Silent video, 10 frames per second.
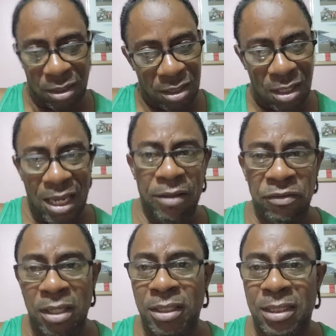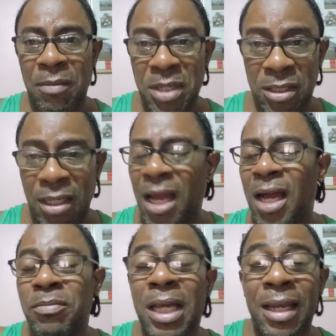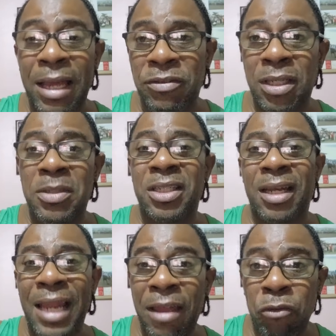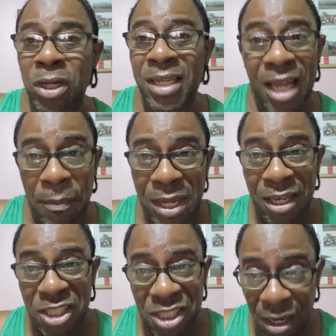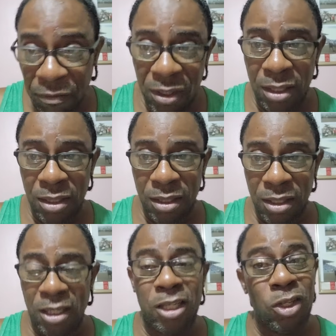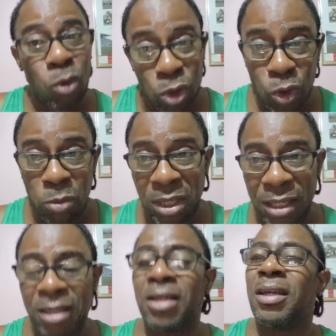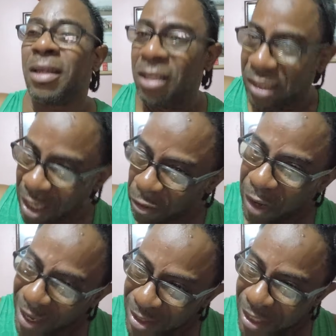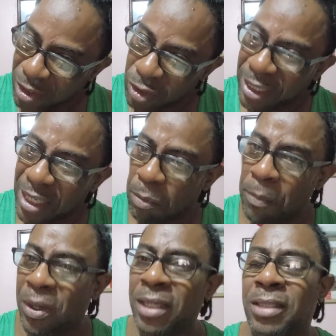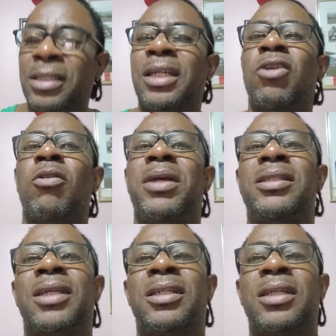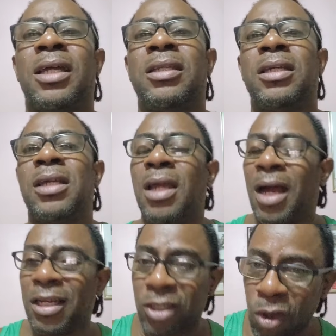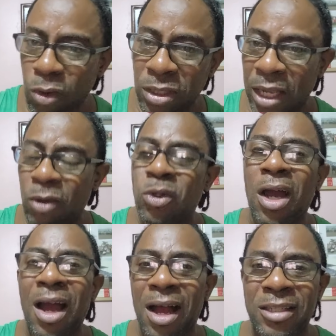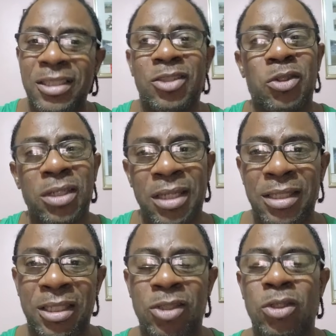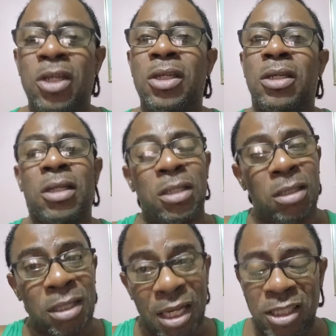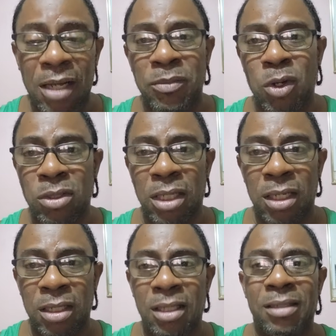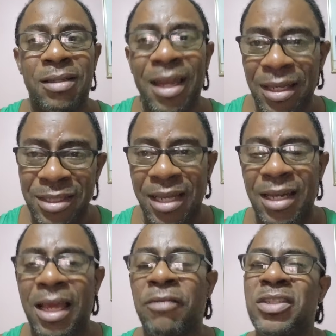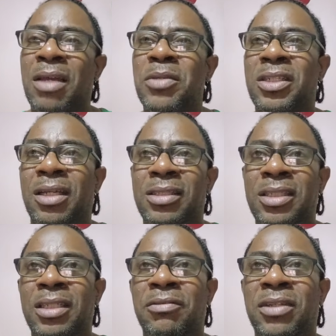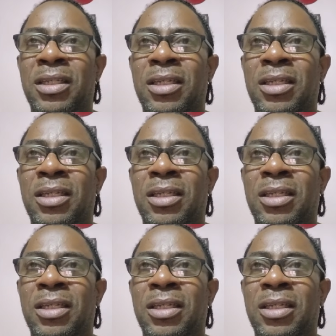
Life is a Mission, not Life is a Mission, Life with Gabby and Chevy, YouTube link, they right your side of my pocket in the comment section. And down there, you ask it, you get it. Cash up down there. $ Life is a Mission TV.